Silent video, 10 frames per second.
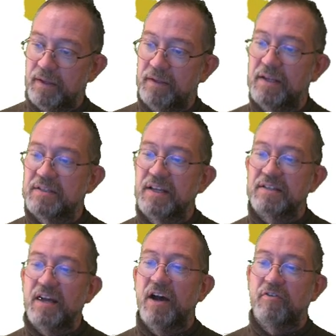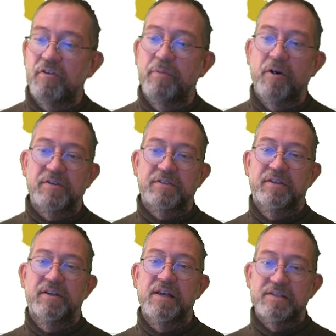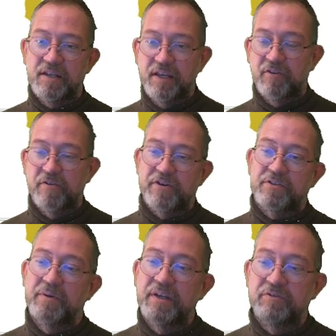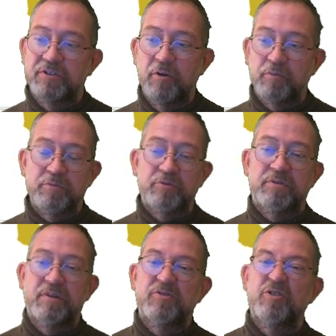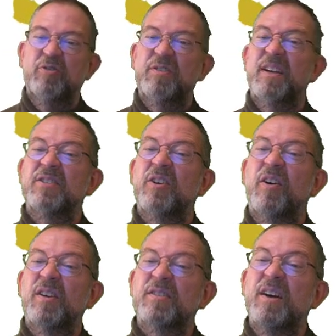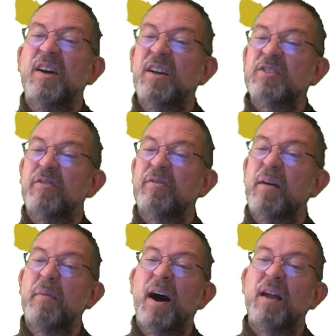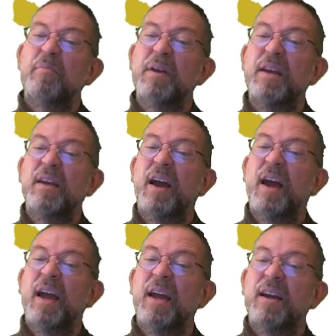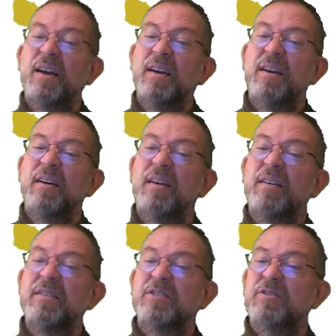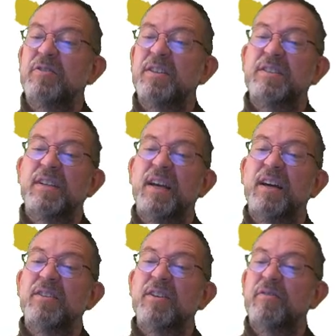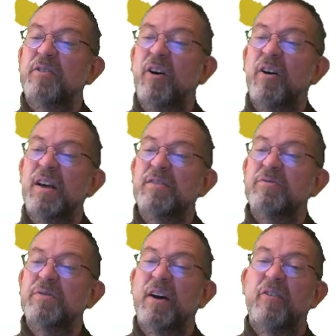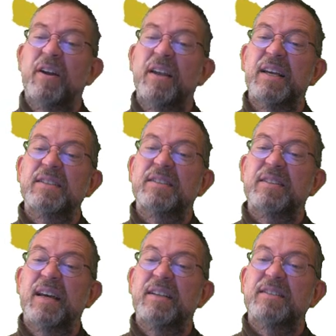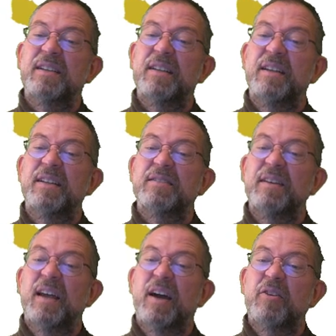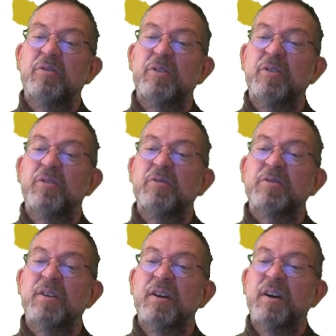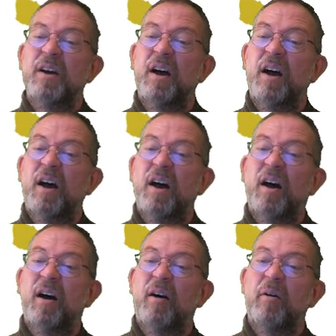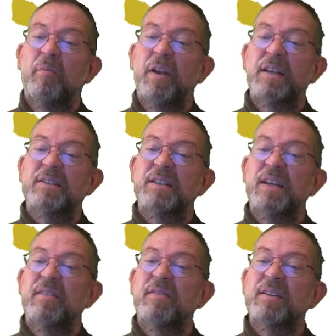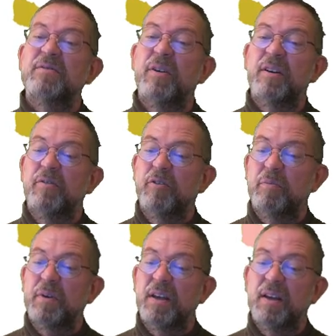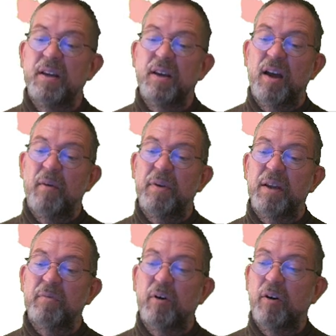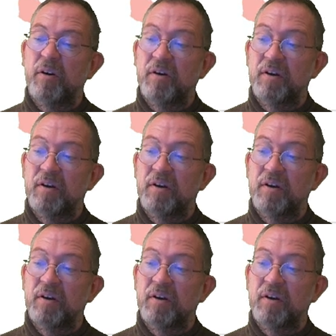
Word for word: this test out of the box is hitters so two dense colors. there might be a series of colors that are less dense than this that I could use. Um, let's see if this one will be a bit more.